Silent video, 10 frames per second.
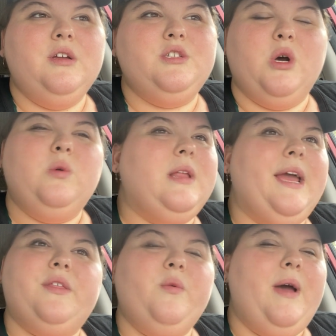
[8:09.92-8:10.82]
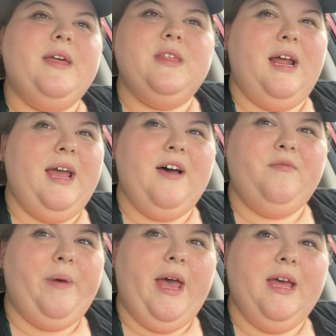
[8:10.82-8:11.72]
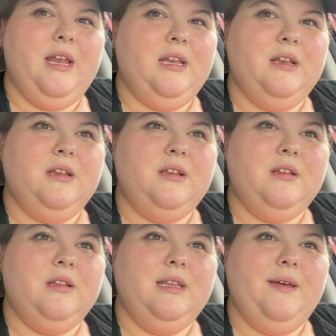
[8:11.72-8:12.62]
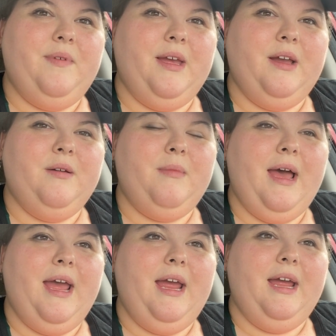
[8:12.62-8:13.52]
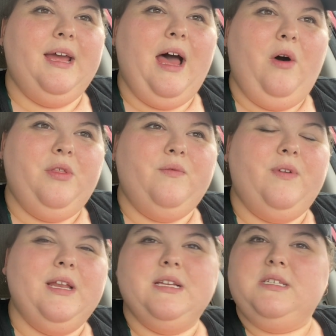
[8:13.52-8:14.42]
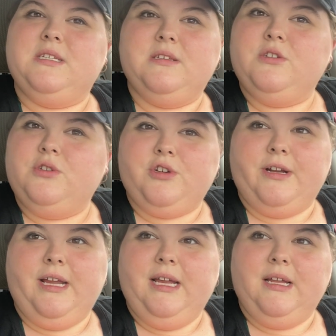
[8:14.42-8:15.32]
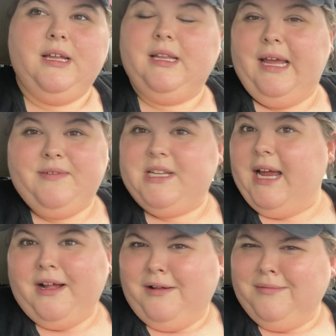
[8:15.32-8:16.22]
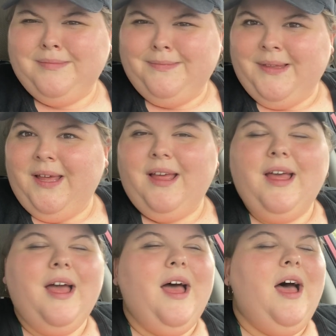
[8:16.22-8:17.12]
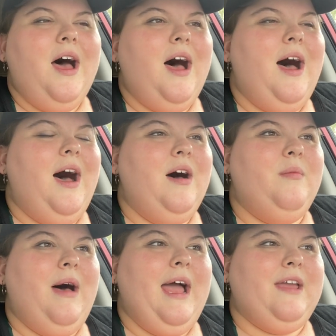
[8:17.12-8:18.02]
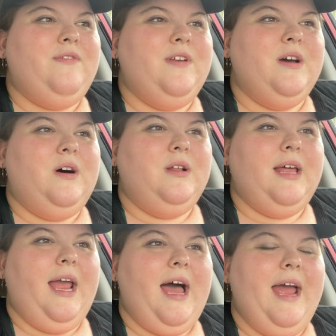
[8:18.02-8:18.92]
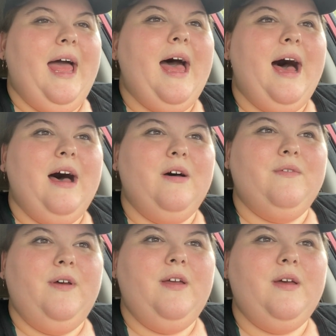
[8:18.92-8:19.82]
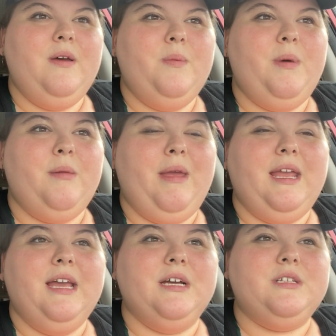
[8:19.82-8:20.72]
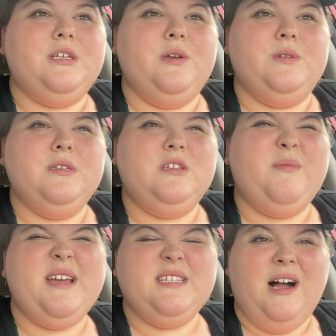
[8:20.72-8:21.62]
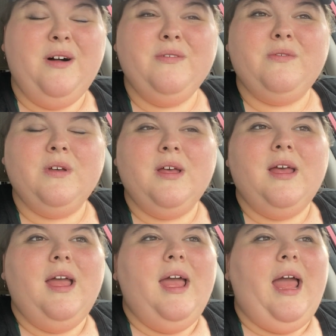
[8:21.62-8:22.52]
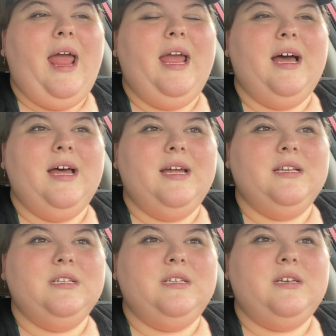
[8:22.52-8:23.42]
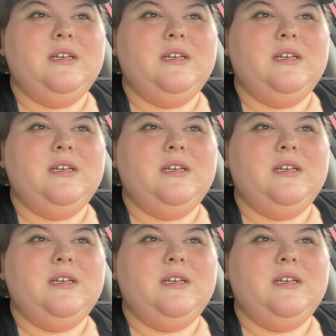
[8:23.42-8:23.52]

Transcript: don't like the way that I have been living my health and fitness journey lifestyle. Um, I feel like I have been making excuses to myself and,